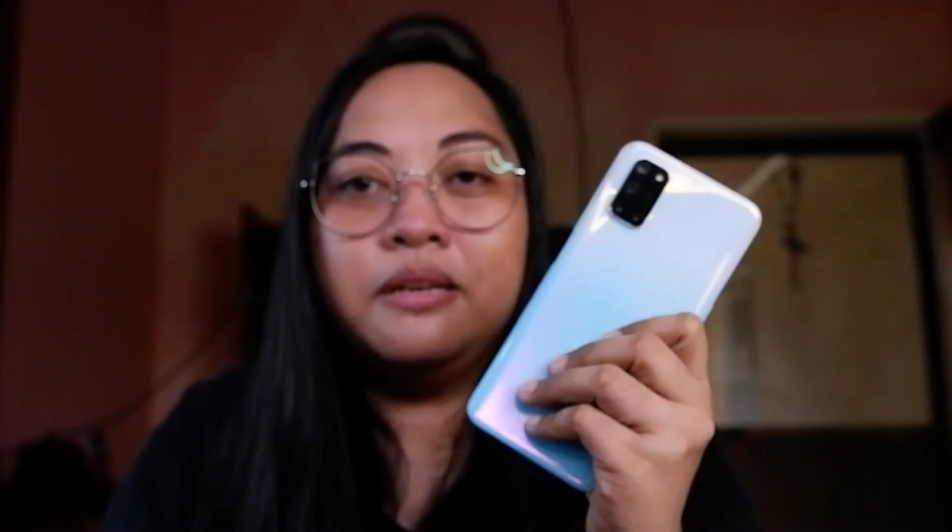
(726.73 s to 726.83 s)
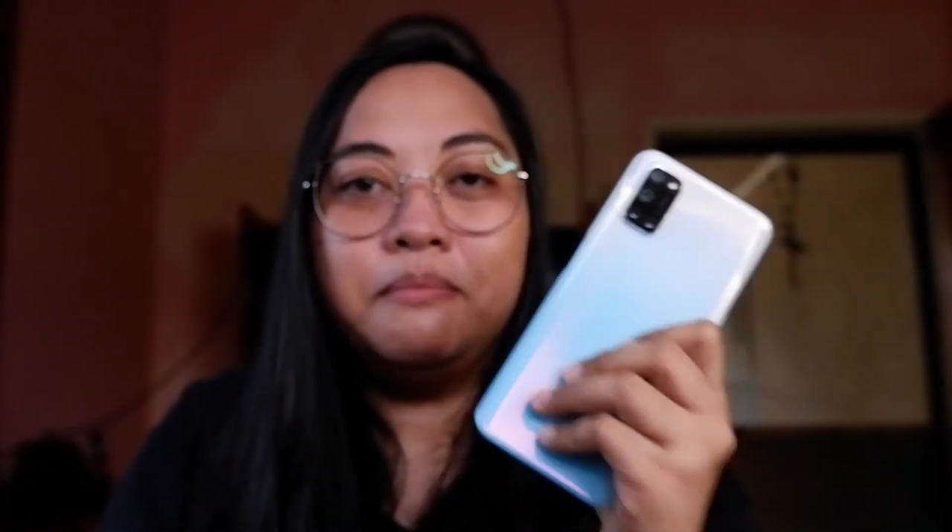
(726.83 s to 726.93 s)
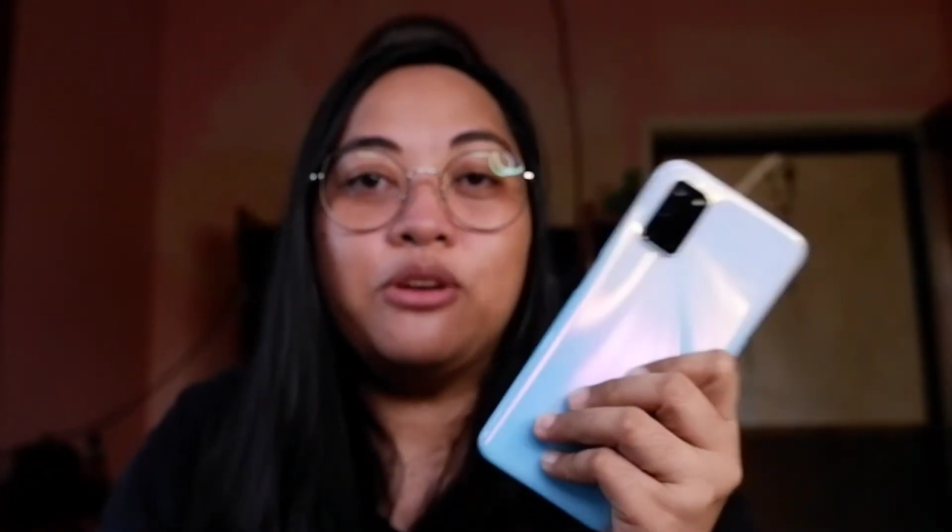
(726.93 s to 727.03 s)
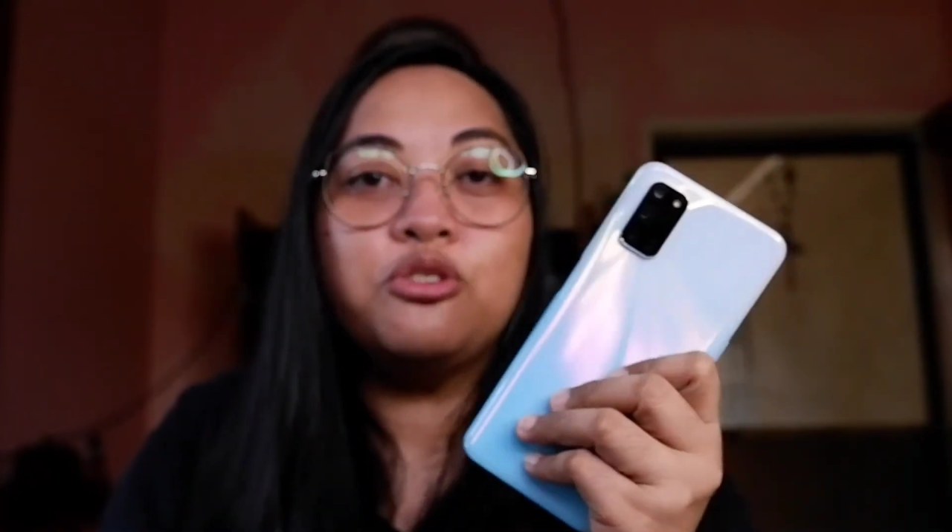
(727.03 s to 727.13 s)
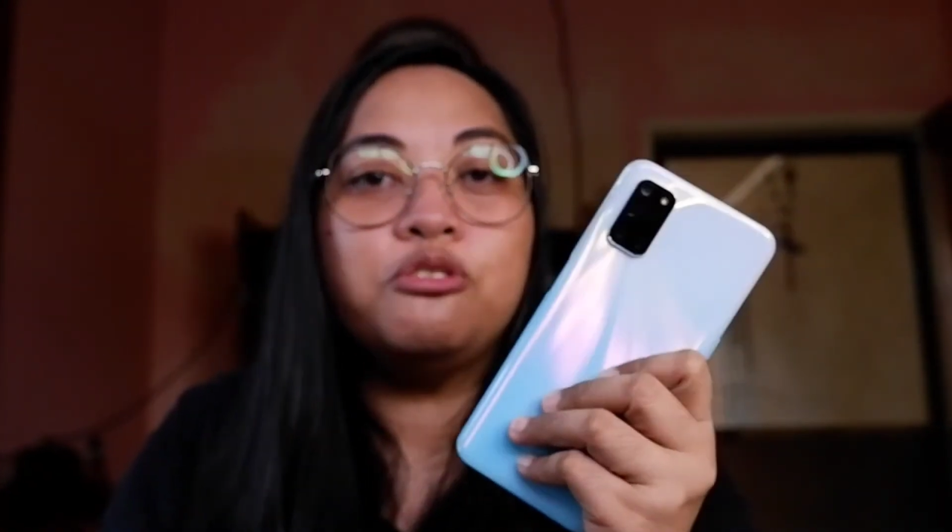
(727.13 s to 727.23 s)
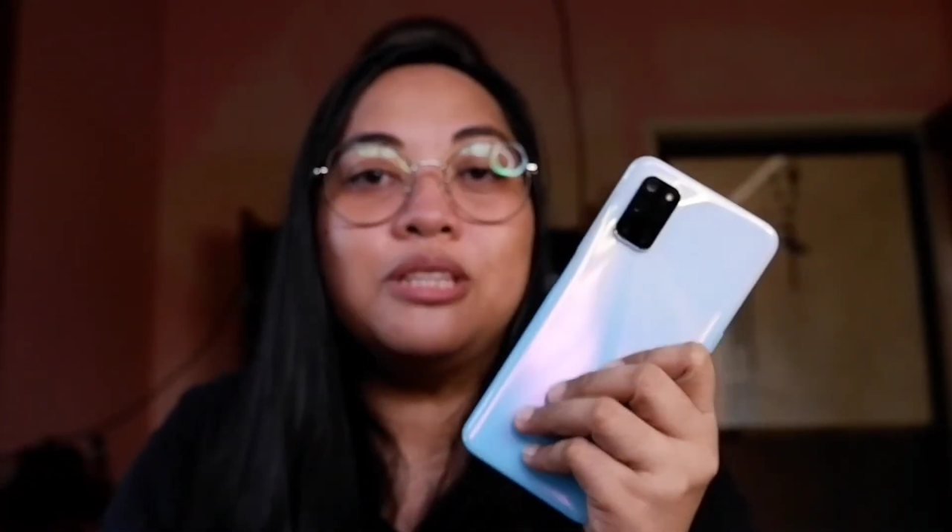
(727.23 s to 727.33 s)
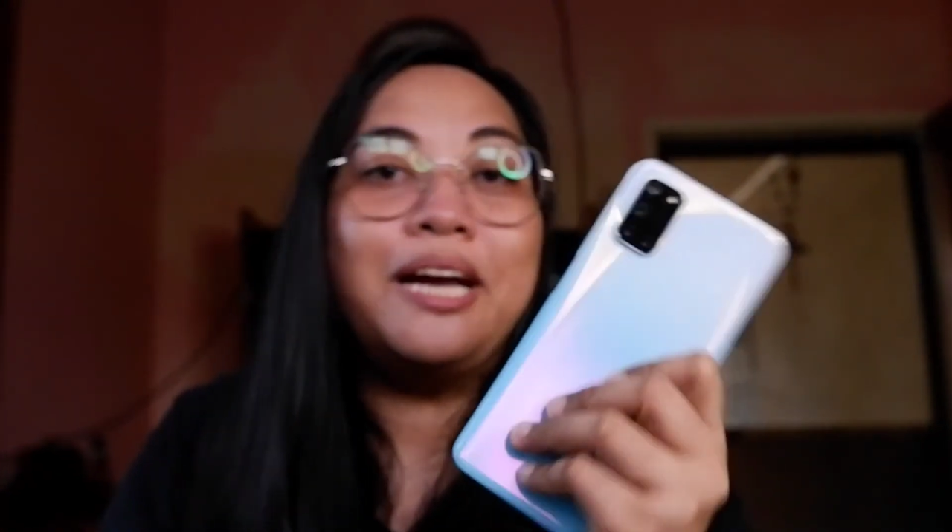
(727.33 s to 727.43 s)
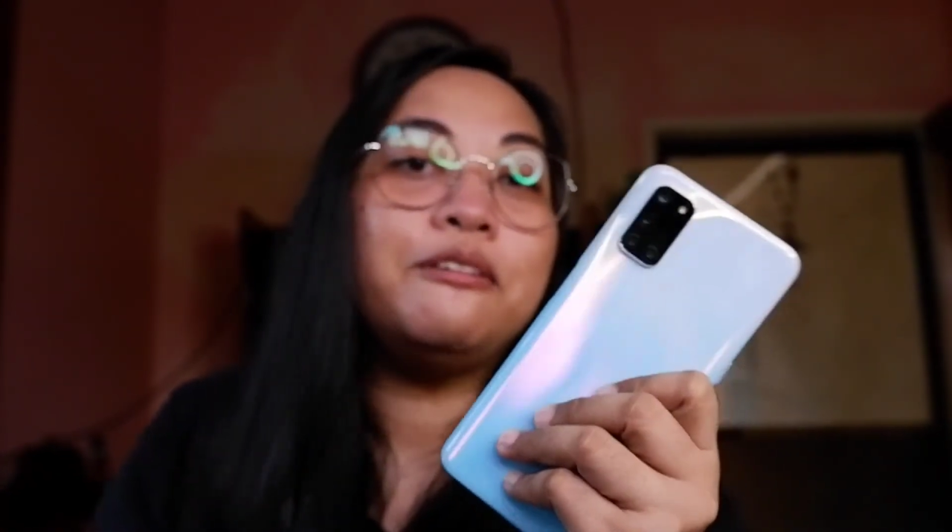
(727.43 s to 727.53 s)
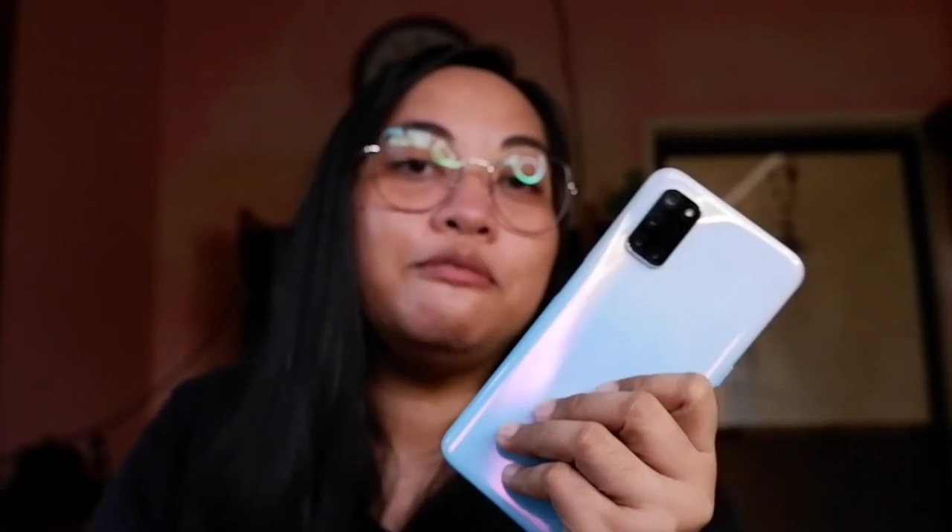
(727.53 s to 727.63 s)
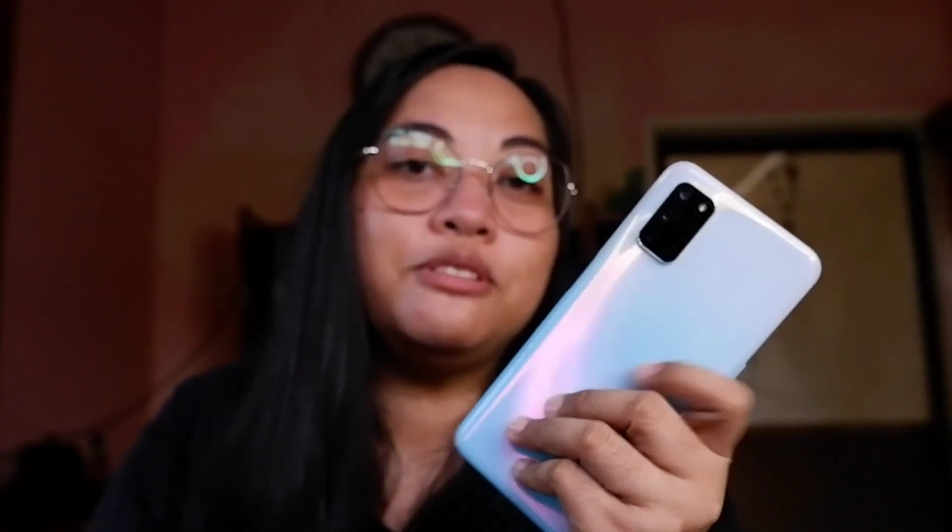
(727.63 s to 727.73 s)
battery
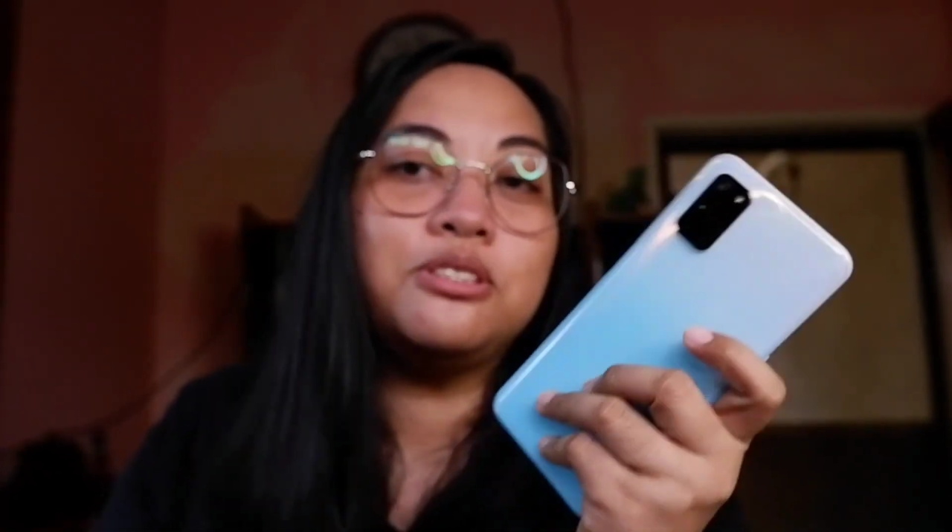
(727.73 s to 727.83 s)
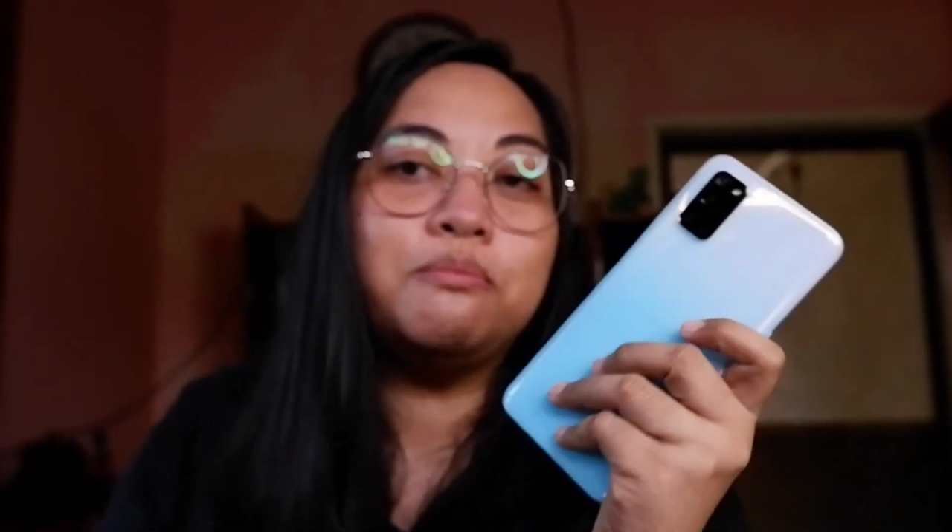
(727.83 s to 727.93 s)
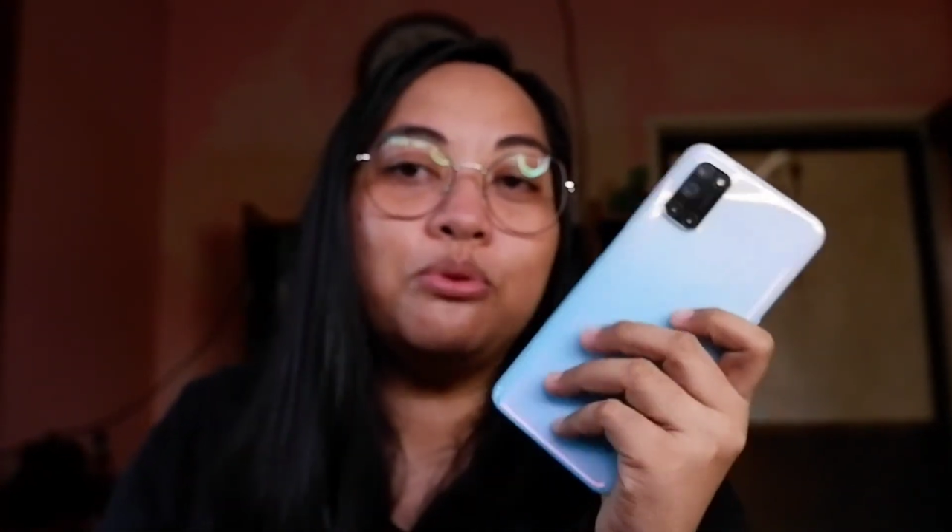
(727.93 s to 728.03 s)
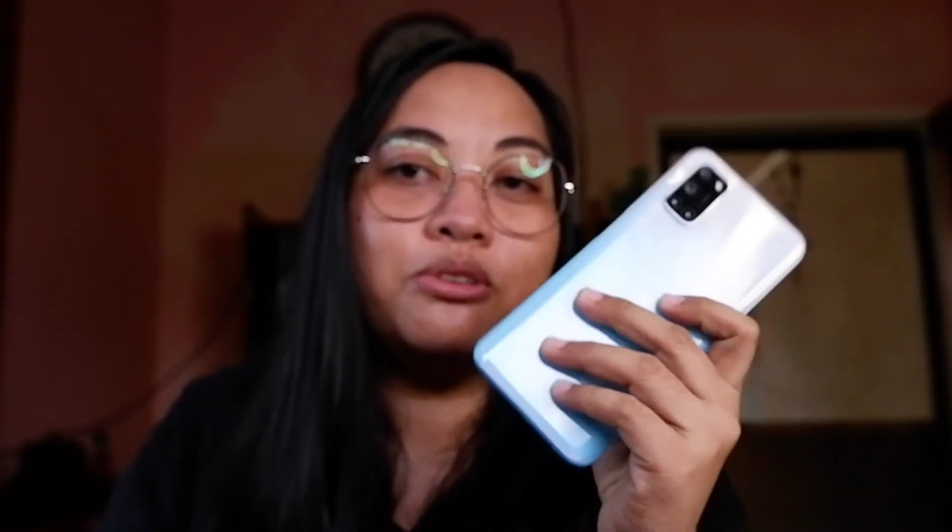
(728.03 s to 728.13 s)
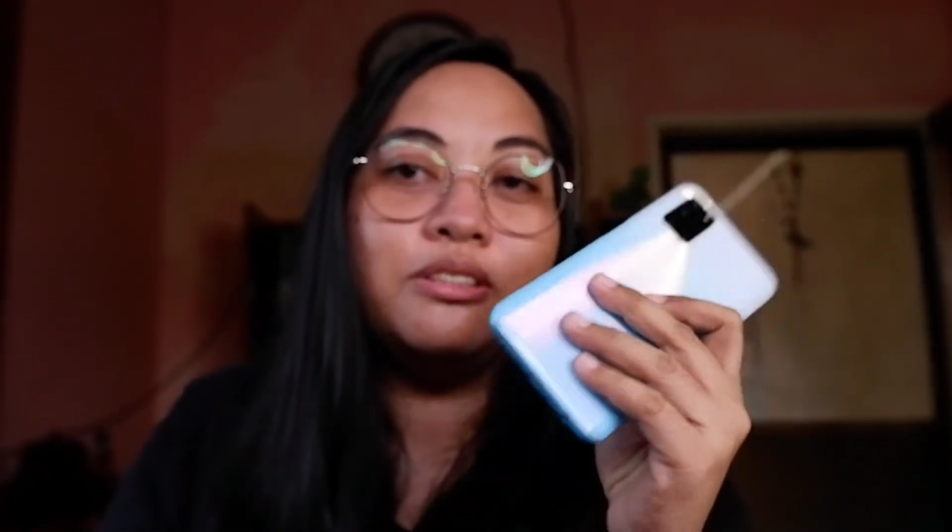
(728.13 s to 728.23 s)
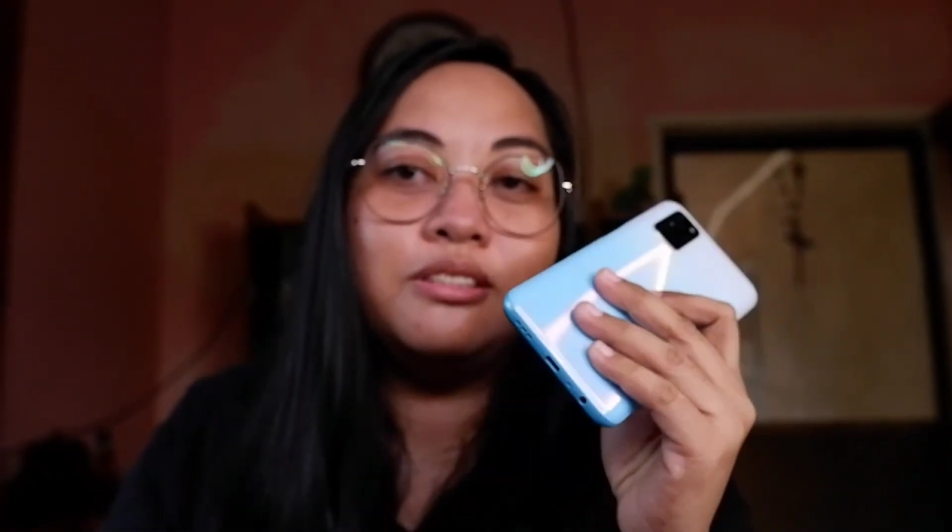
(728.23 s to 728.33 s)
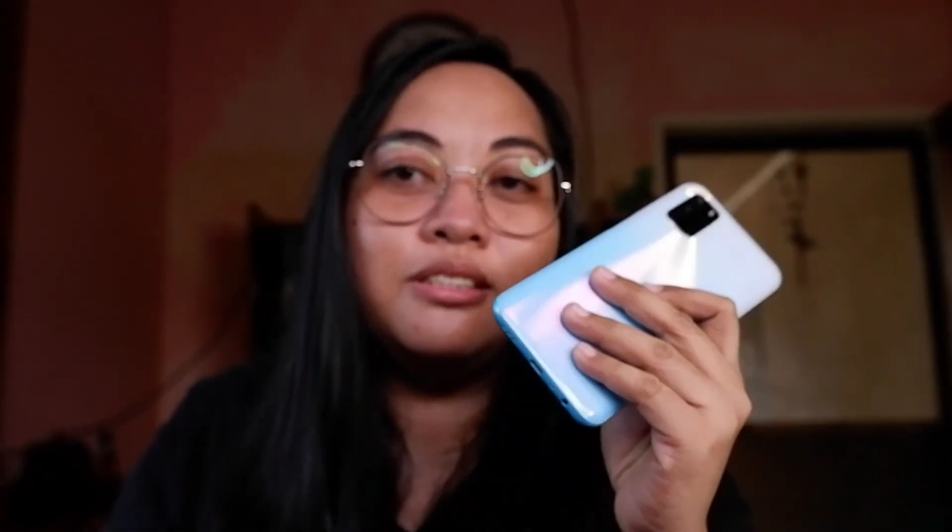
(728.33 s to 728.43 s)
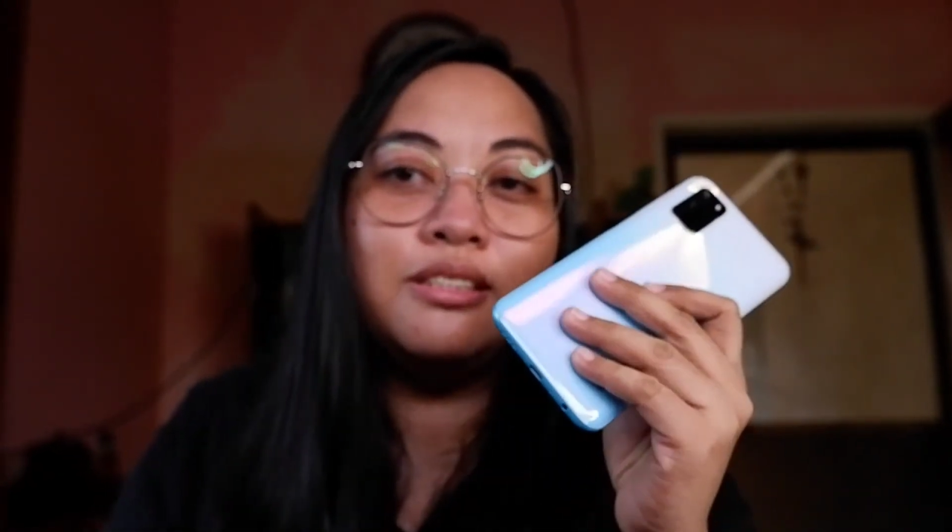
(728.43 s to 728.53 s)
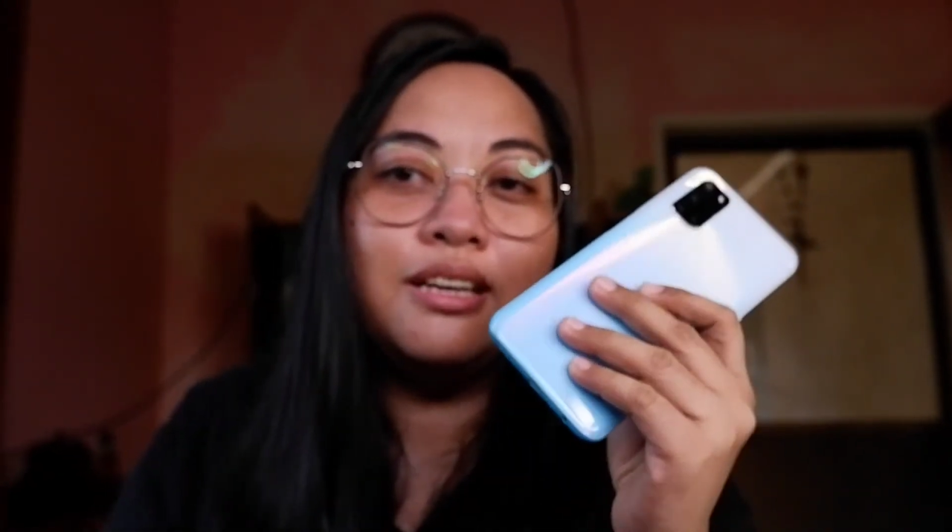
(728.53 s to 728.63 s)
life is important